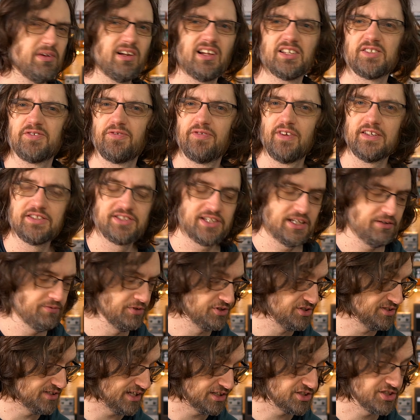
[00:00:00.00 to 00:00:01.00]
less fizzy,
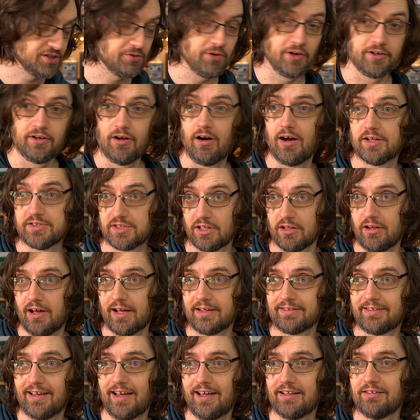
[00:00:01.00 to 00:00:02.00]
which is actually quite nice. I
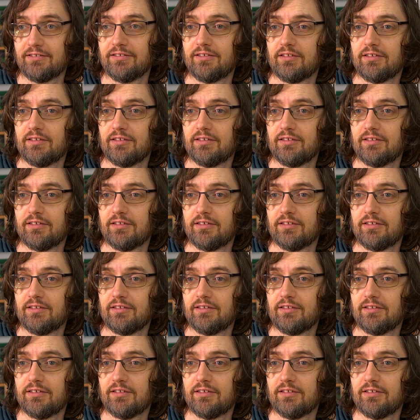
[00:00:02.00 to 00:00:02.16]
like that.